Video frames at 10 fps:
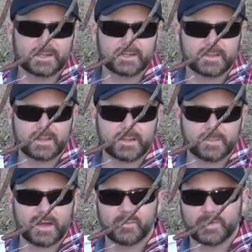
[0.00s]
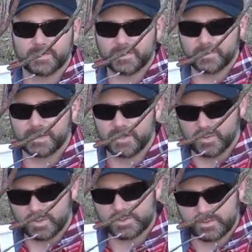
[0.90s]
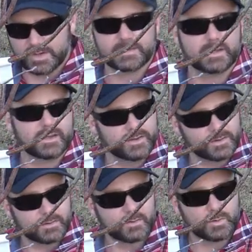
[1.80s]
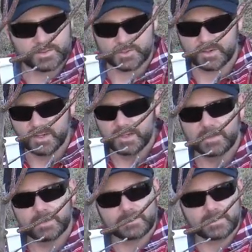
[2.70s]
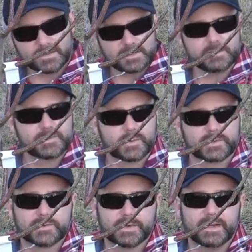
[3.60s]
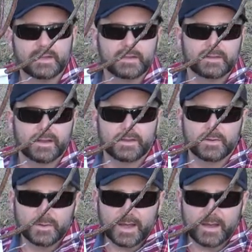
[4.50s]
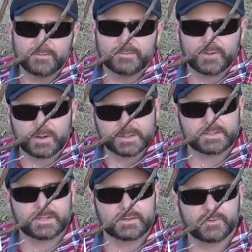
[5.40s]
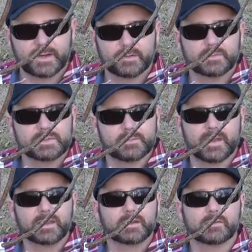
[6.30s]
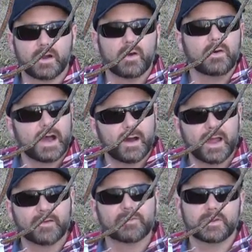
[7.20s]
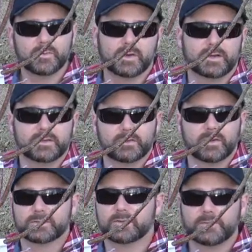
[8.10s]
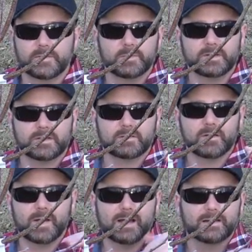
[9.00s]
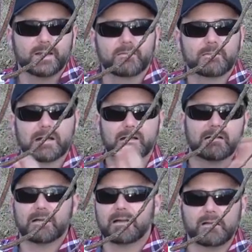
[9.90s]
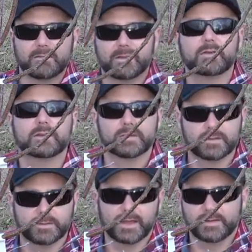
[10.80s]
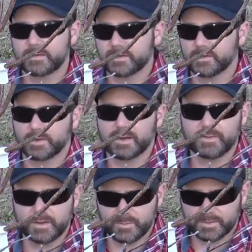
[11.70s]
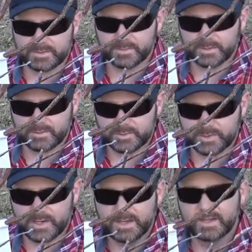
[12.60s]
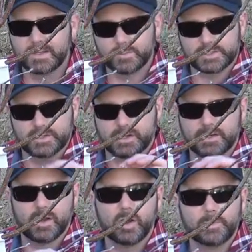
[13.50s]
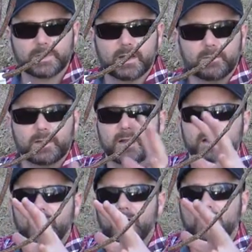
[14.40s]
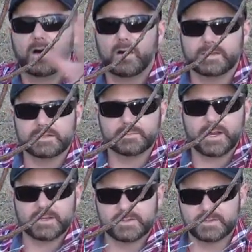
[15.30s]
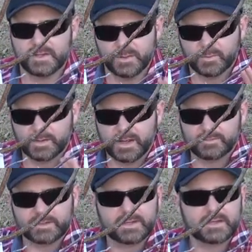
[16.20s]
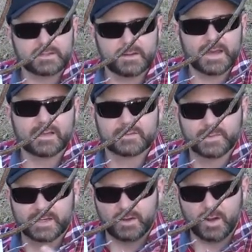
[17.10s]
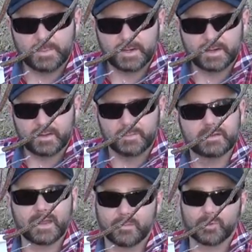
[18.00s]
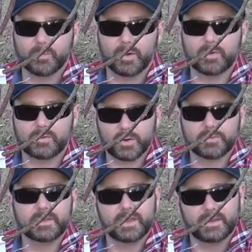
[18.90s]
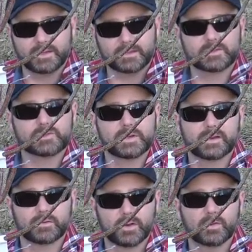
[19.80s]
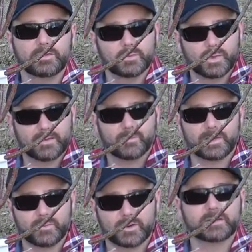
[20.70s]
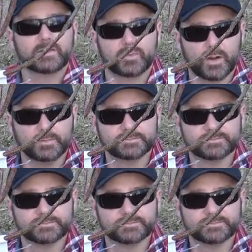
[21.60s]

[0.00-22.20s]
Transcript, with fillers: you need to think about when you're doing your trees in your orchard is this is your tree, and you have artistic freedom to make it grow however you want it to grow. So if you want it to grow out and go, you can do that. You can do whatever you want to with your tree, but you need to open up all these branches. We're gonna have to take some out so we can open it up and promote growth and get the tree to grow the way we want it to grow.